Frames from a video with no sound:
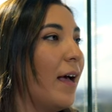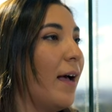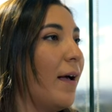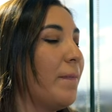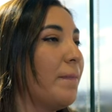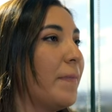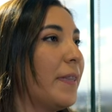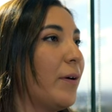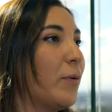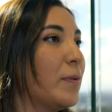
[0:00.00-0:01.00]
um,
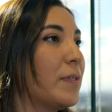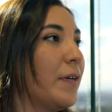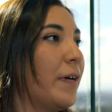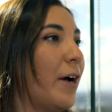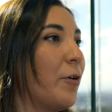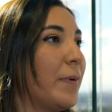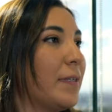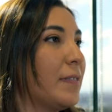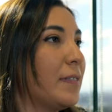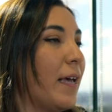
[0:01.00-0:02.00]
but they also help
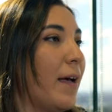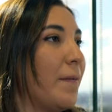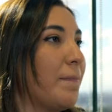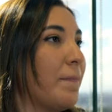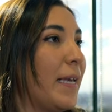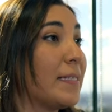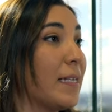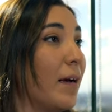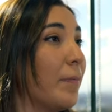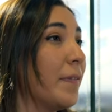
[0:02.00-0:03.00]
us um, be
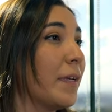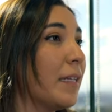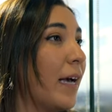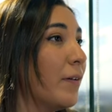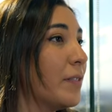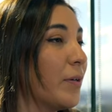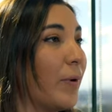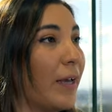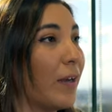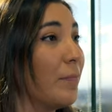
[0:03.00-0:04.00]
set up on the cloud, so we're